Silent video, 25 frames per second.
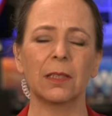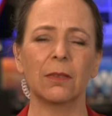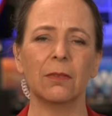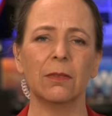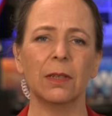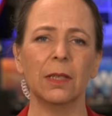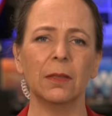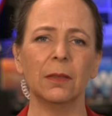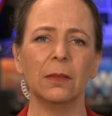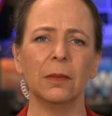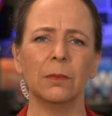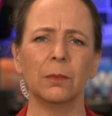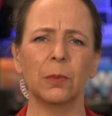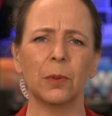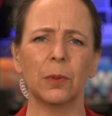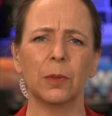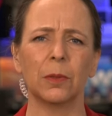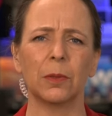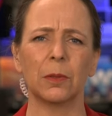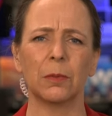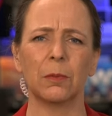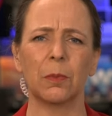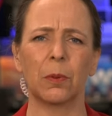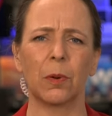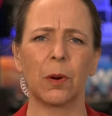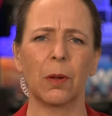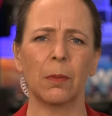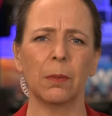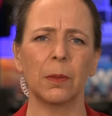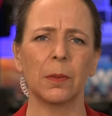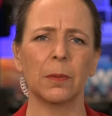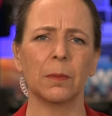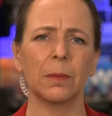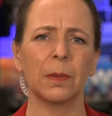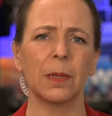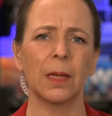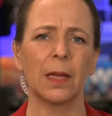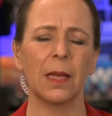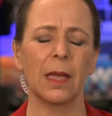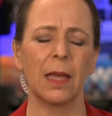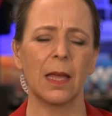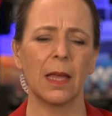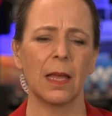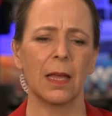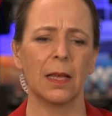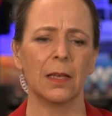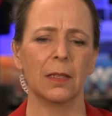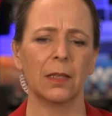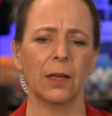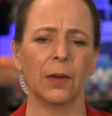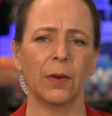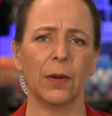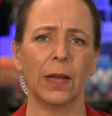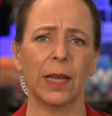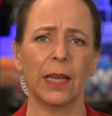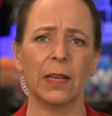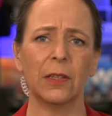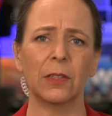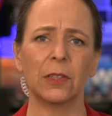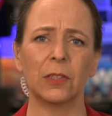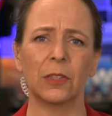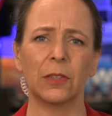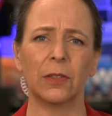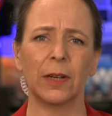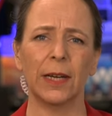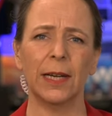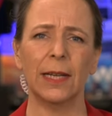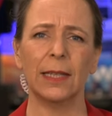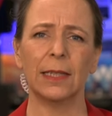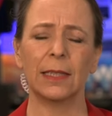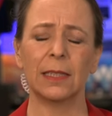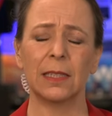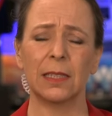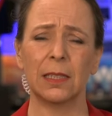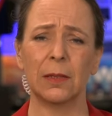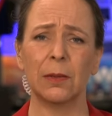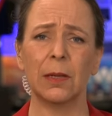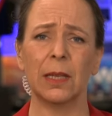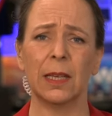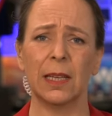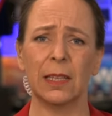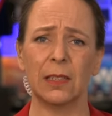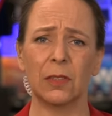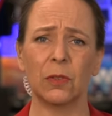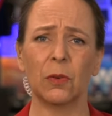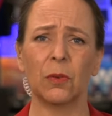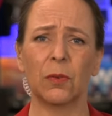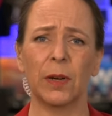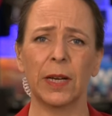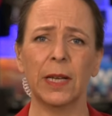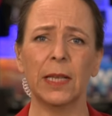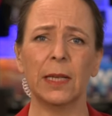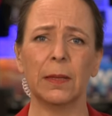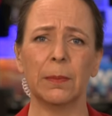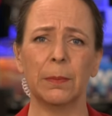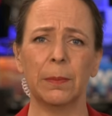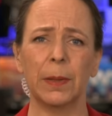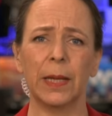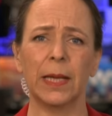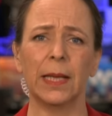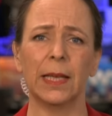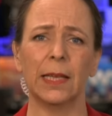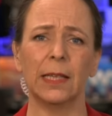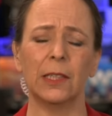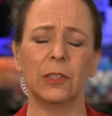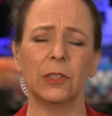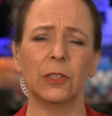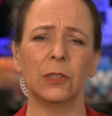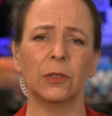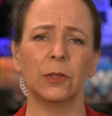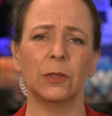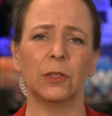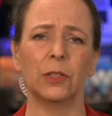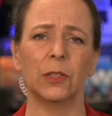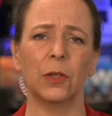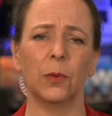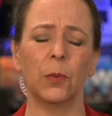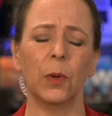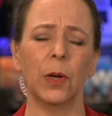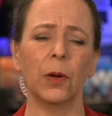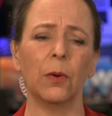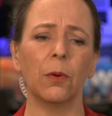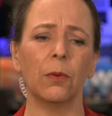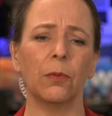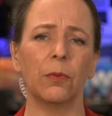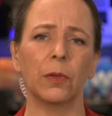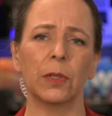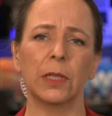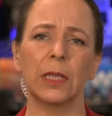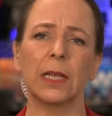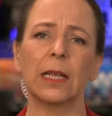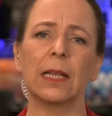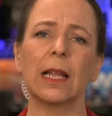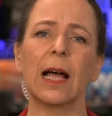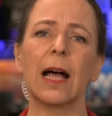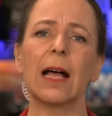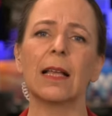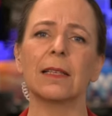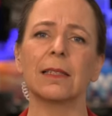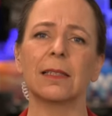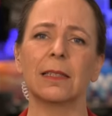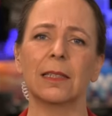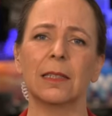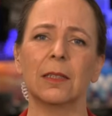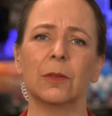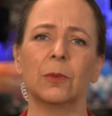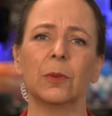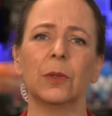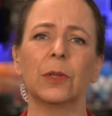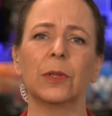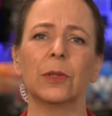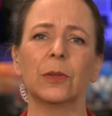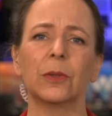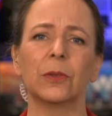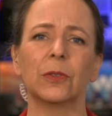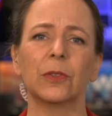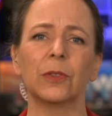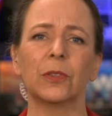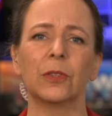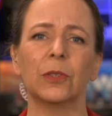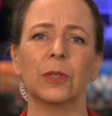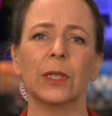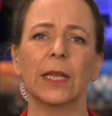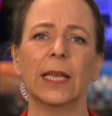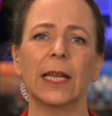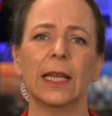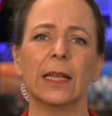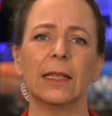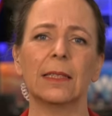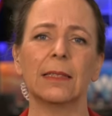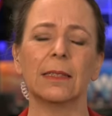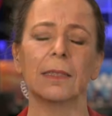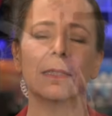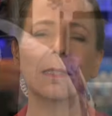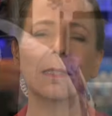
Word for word: it's a real important problem. So in Australia, it's, a, it's already a big issue. So we're often the last in the world to get